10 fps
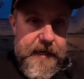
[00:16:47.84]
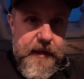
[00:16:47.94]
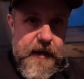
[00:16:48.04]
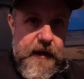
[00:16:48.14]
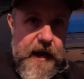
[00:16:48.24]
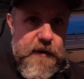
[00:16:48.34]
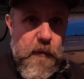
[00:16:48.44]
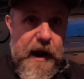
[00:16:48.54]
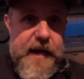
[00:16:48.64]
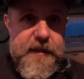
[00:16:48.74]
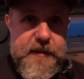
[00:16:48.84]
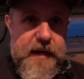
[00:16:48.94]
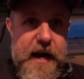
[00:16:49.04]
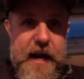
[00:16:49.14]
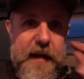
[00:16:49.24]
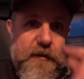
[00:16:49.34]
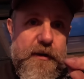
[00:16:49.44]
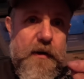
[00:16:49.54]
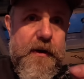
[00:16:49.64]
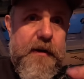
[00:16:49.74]
get that light wired tonight, I'll
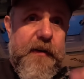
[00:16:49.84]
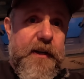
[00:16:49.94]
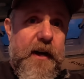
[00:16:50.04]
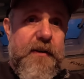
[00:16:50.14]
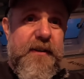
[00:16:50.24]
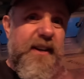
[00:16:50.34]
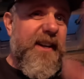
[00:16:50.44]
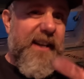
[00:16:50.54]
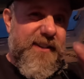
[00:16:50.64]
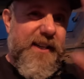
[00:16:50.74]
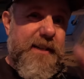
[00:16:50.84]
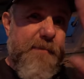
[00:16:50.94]
show you. If I don't, I'll see you